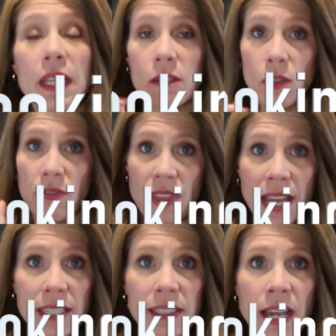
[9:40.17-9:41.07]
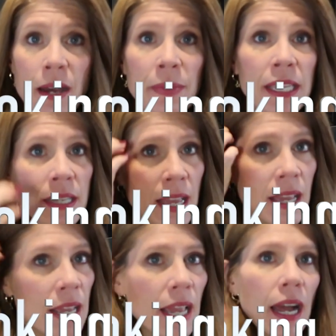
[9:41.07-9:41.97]
So that is coming.
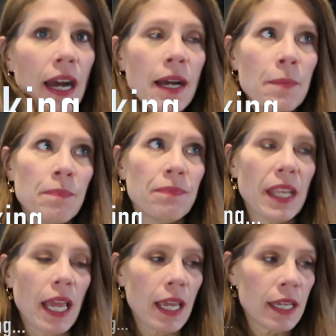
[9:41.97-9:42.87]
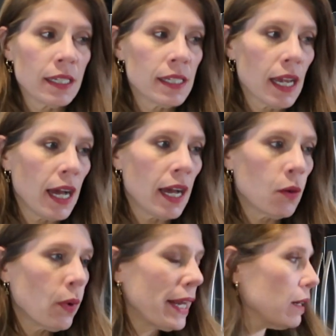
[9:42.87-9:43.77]
Um, and
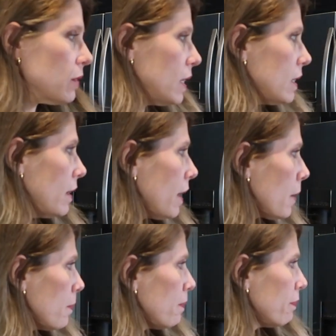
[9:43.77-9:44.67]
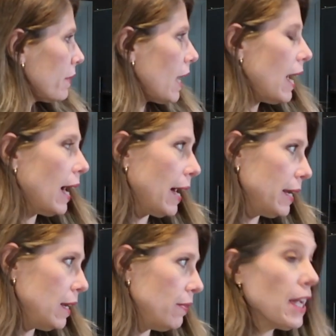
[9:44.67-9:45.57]
uh, what else is there? Hi,
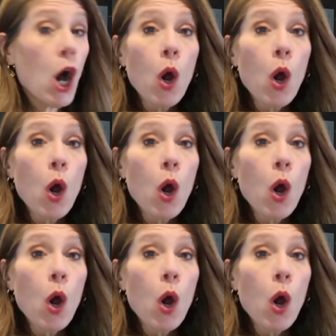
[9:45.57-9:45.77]
Evie.